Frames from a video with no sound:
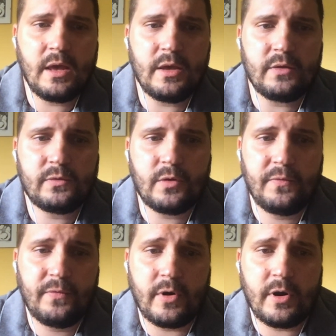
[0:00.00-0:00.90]
So
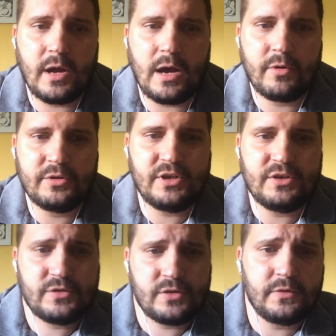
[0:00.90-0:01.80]
for our
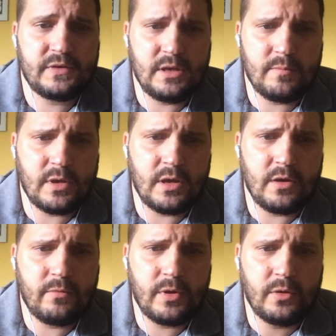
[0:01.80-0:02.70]
digital team,
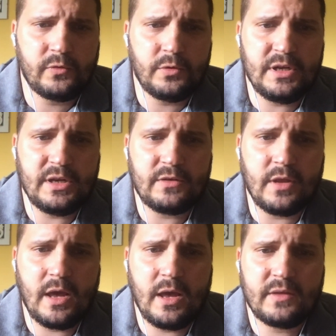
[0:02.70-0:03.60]
we also needed
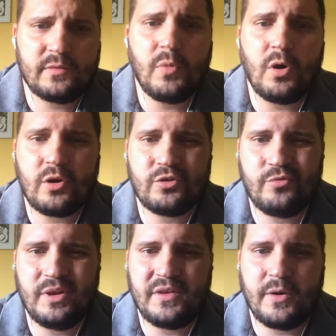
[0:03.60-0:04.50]
a small
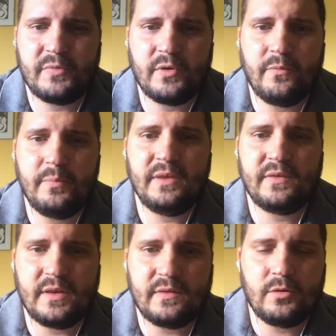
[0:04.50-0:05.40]
country in terms of
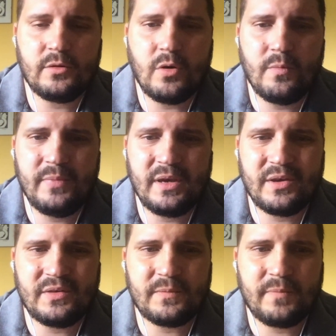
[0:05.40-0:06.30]
business,
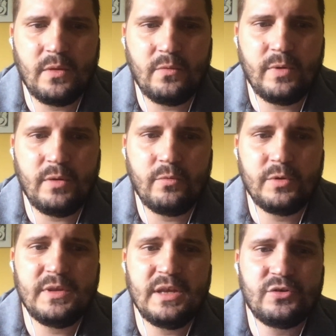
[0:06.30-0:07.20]
because we
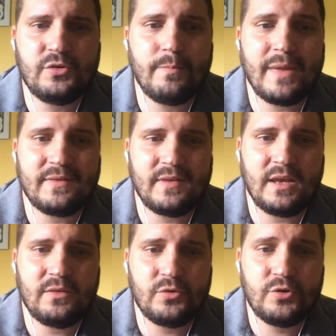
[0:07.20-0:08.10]
would need to
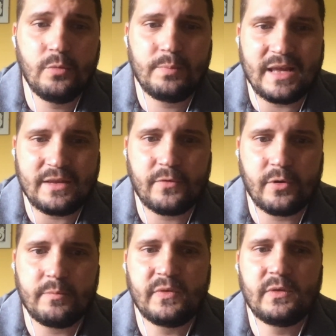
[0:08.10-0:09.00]
maintain two
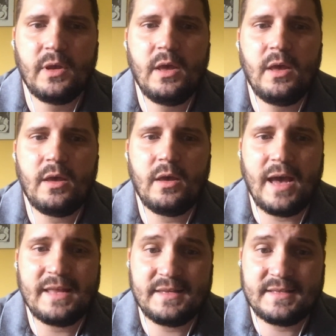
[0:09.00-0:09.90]
platforms
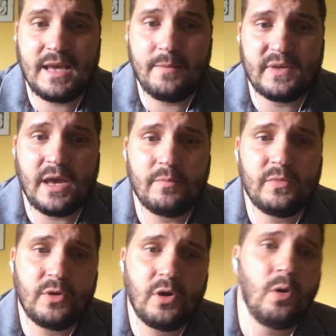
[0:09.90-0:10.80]
at the same
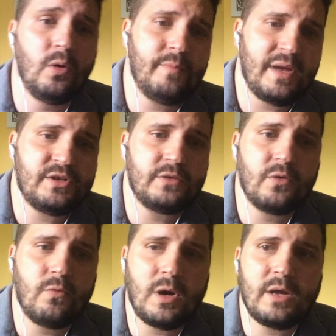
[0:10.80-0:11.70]
time, the old
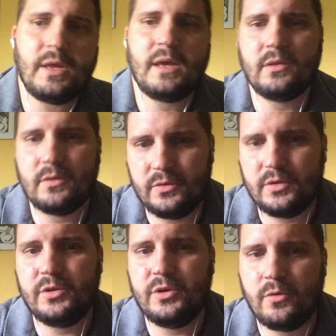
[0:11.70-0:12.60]
Magento one and
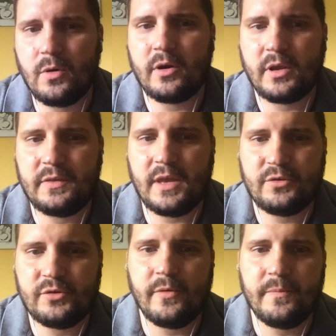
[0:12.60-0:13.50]
the new
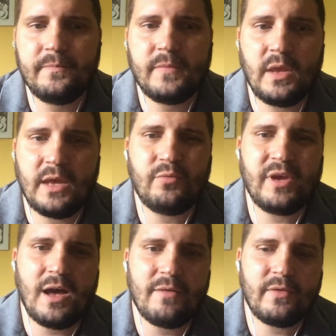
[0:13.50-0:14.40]
architecture. And we
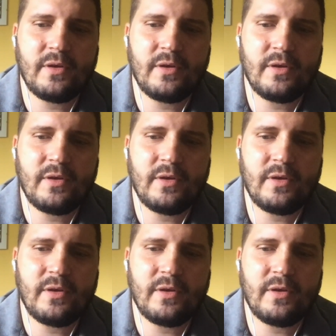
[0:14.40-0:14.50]
have